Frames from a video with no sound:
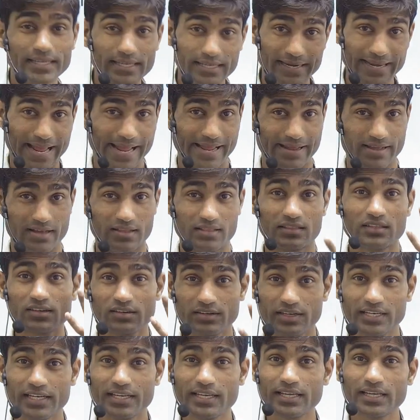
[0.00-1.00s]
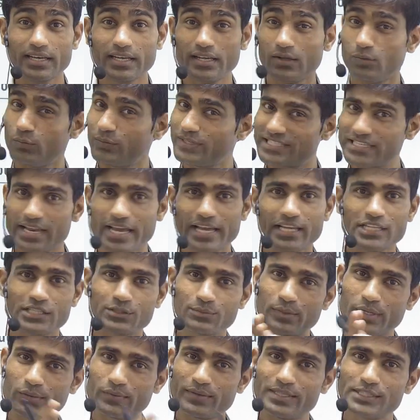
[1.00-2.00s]
angle, 30 degree which lies
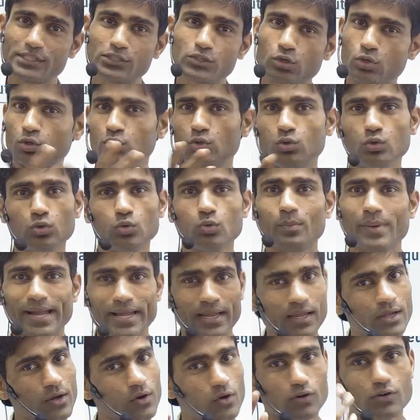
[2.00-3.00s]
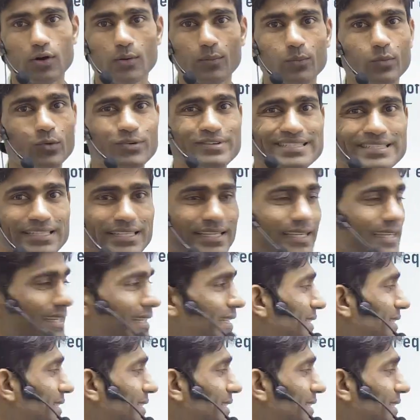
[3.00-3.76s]
between 0 to 2 pi. Obviously it is